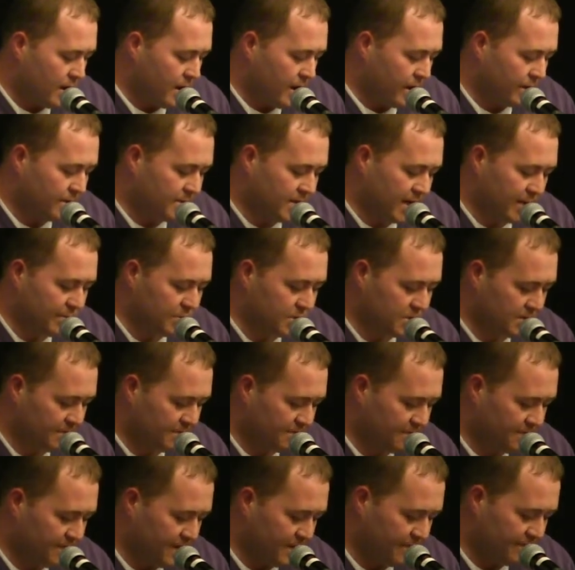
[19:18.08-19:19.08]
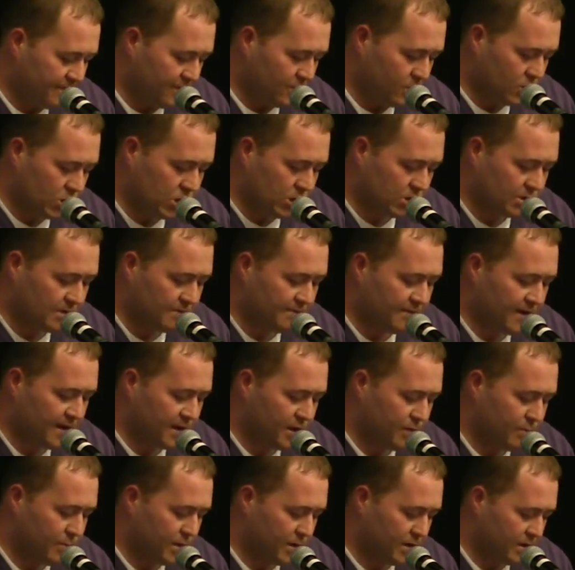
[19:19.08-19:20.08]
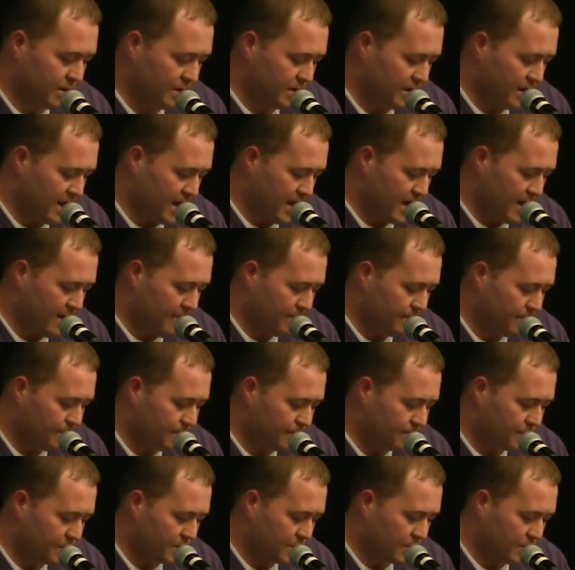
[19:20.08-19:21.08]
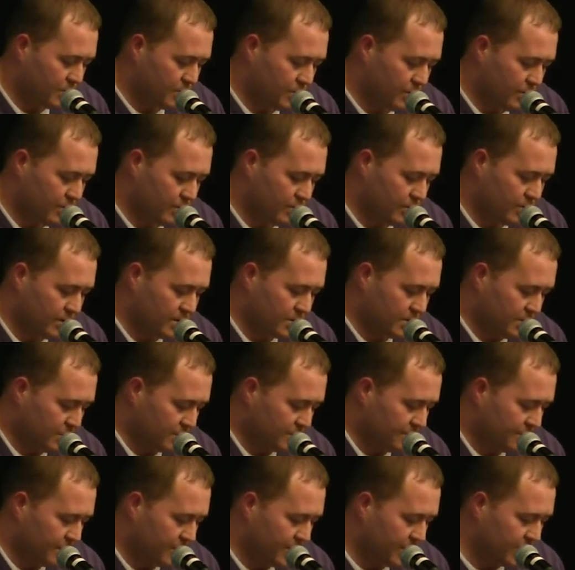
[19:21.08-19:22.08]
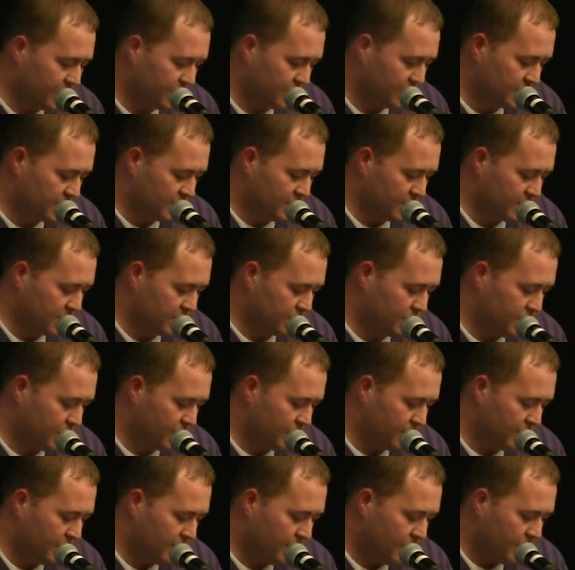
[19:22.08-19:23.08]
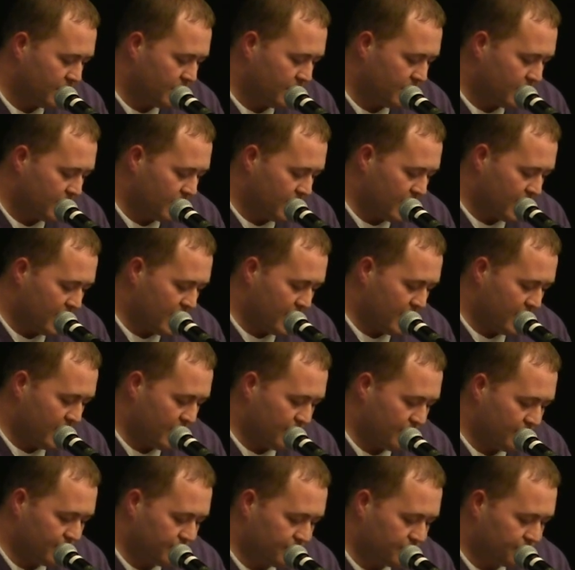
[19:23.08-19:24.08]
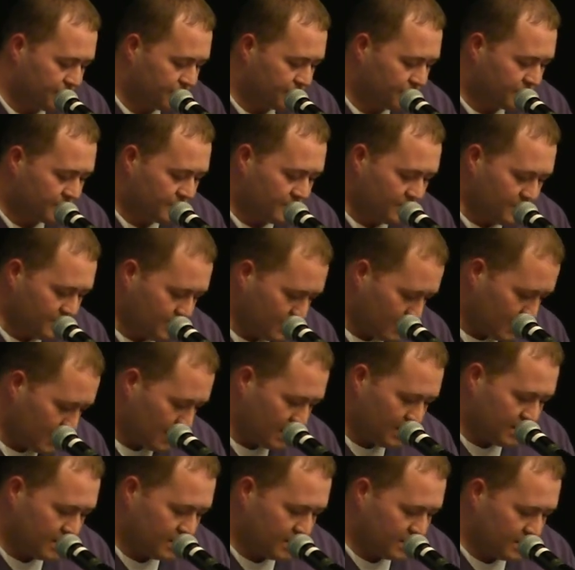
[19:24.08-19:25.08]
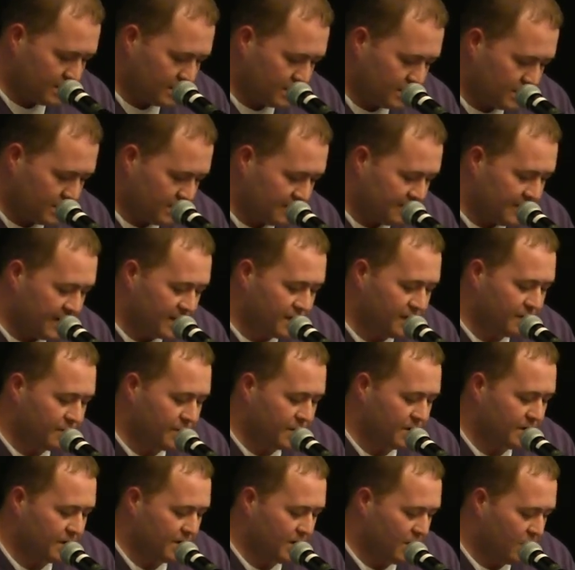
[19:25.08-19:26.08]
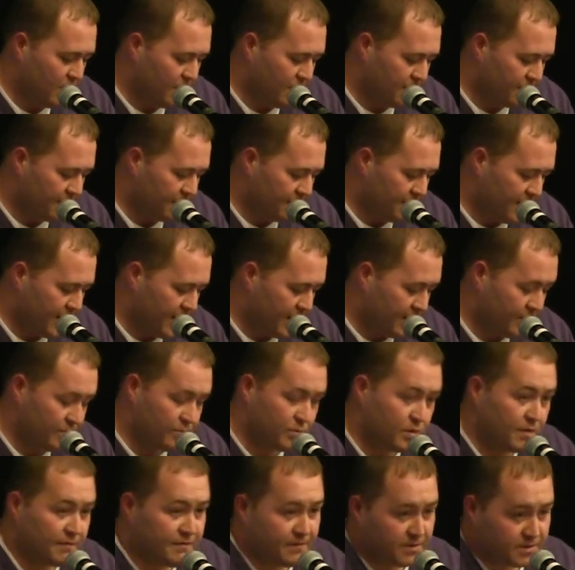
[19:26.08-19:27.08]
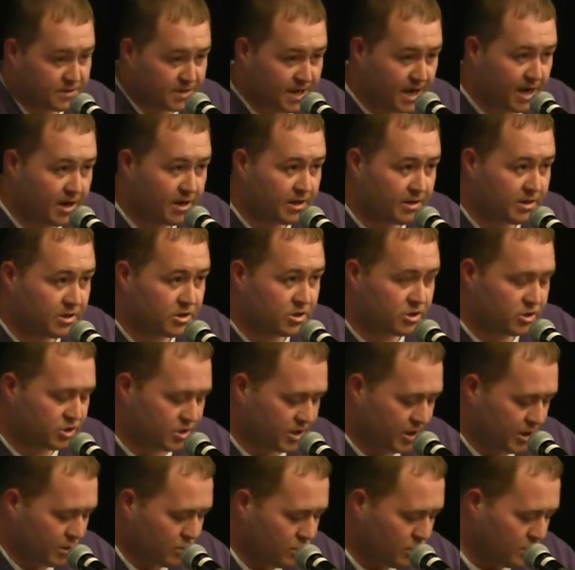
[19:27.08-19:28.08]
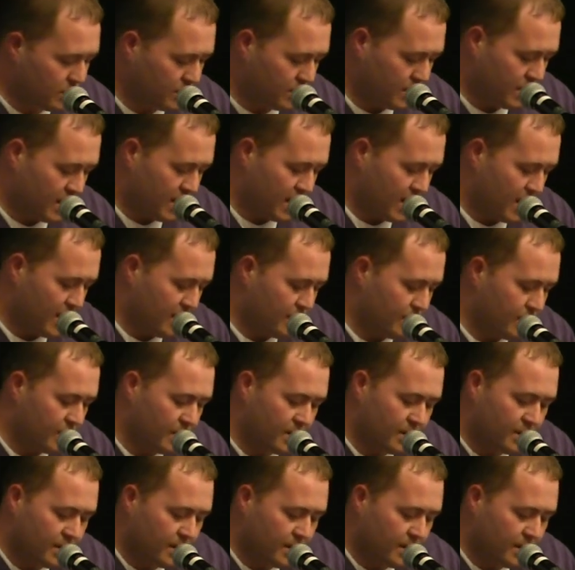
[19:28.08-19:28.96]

In terms of future development, um, we, we, talked for ages in this one. Um, development of uh, the first heritage trail, um,